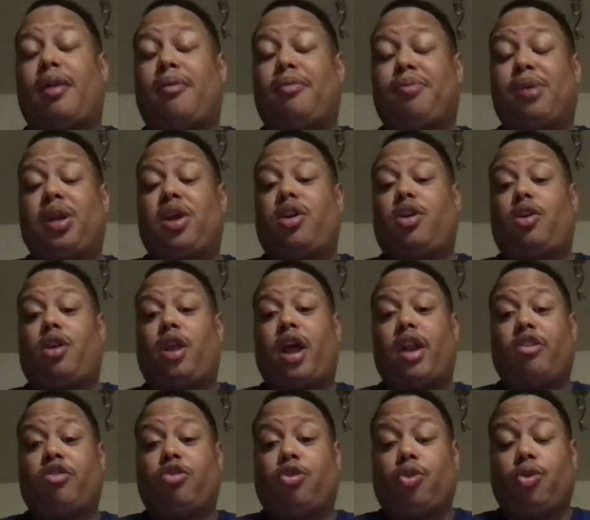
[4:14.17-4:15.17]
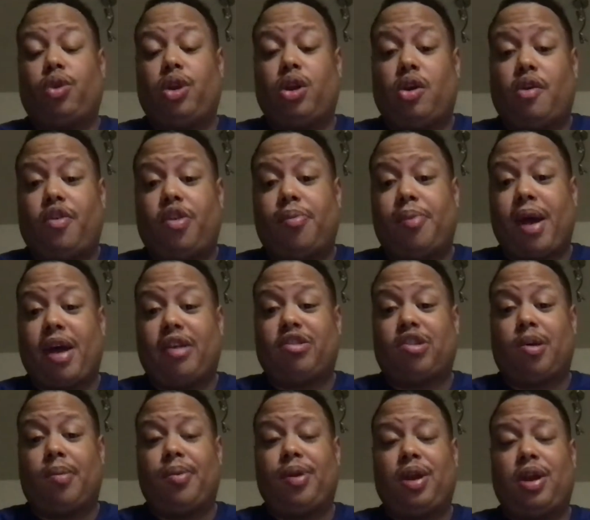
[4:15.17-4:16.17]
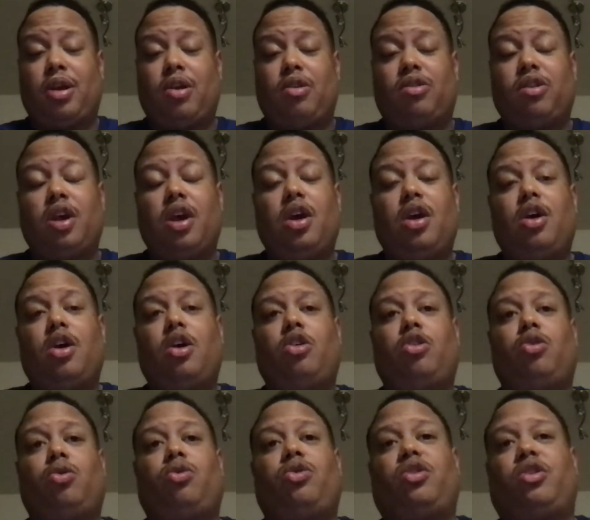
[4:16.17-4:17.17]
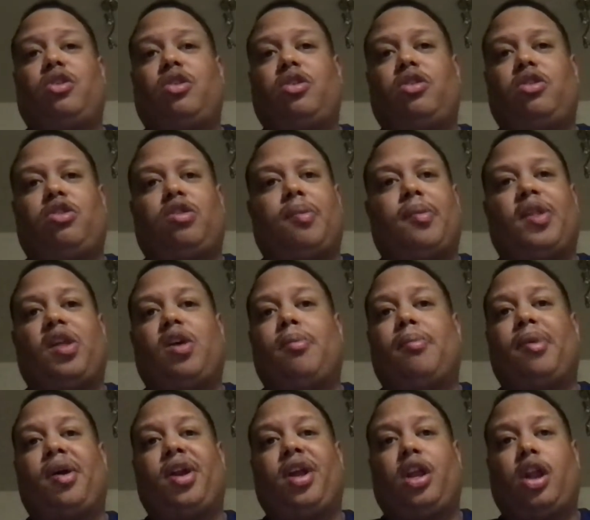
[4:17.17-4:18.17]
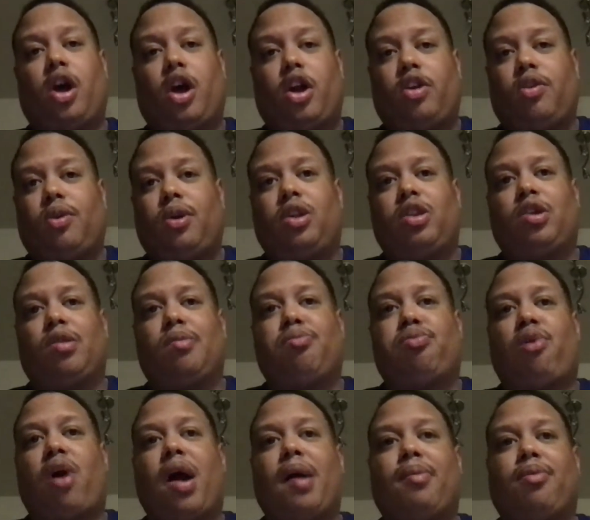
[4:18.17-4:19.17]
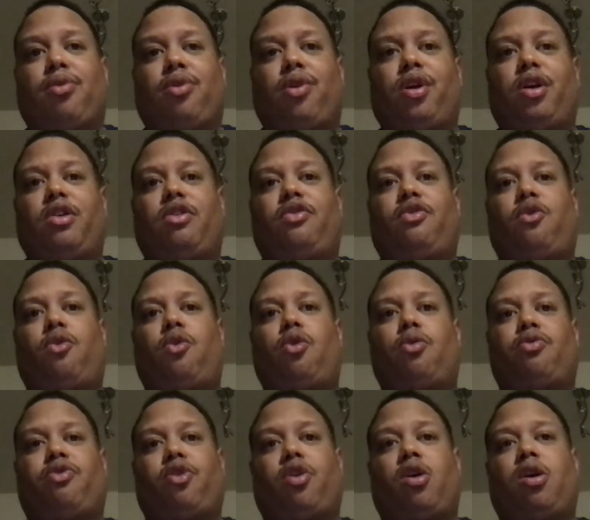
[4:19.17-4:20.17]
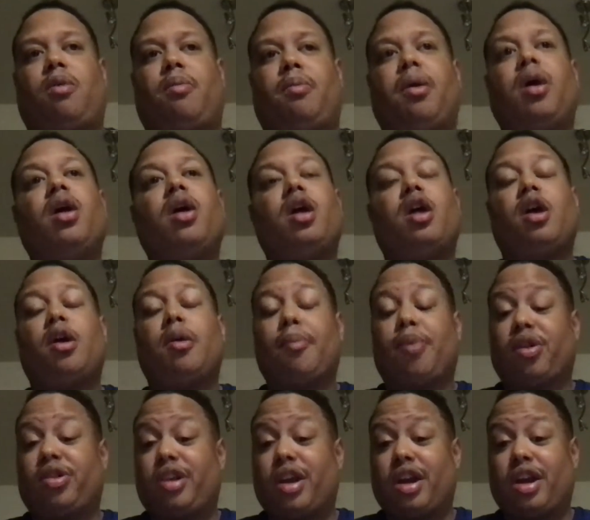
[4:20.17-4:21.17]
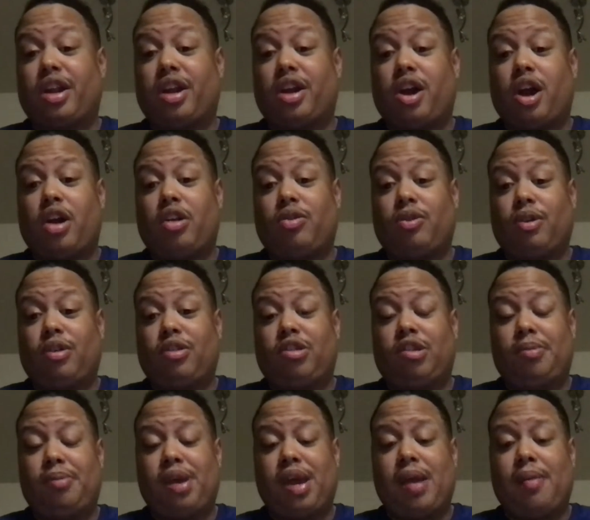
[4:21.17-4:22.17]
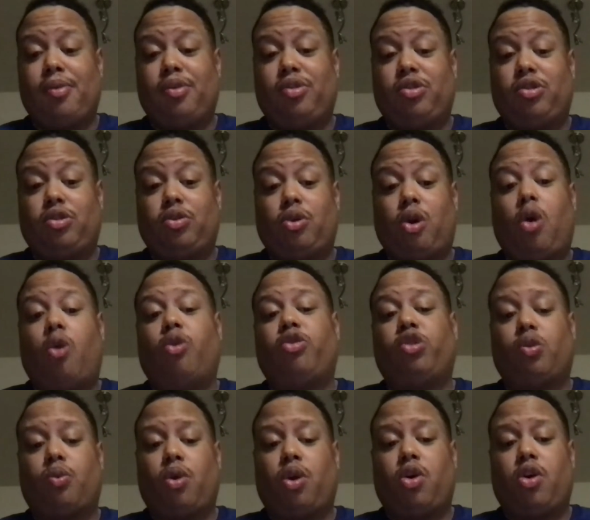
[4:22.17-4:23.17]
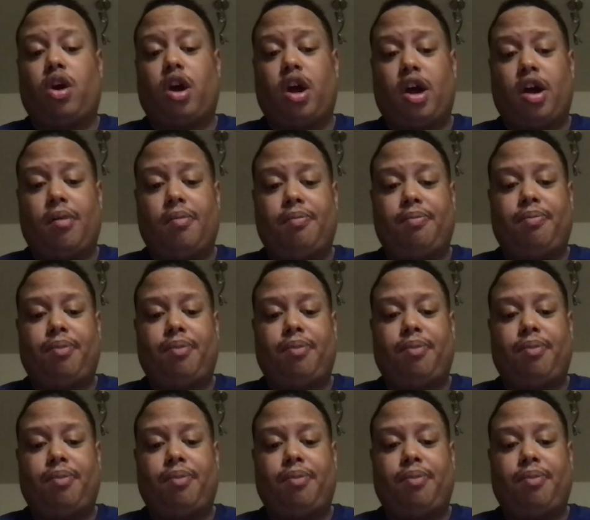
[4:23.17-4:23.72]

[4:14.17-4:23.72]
been under a lot of scrutiny over the past couple of years due to some of their money laundering, their briberies from particular countries to be able to host the World Cup,